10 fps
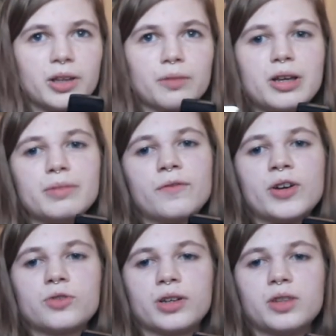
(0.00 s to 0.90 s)
Like me and my
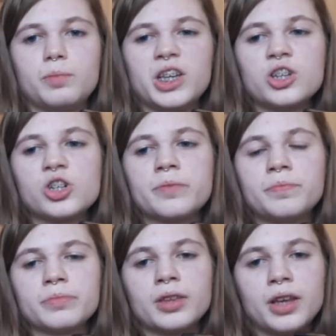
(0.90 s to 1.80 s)
friends were at the beach,
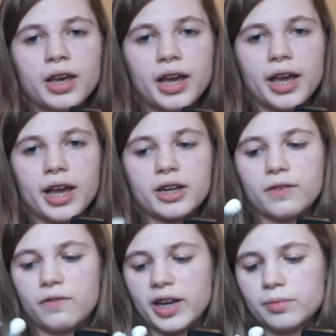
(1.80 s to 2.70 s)
and a
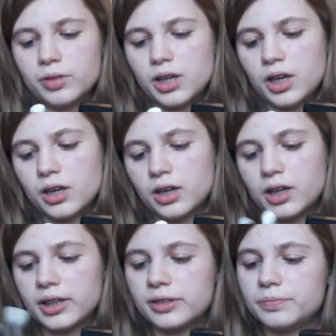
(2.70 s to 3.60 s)
family
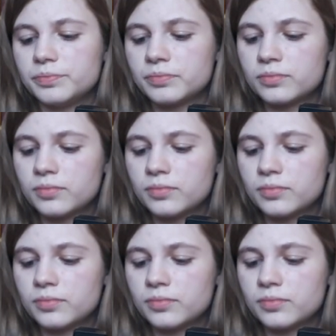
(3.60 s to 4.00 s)
um,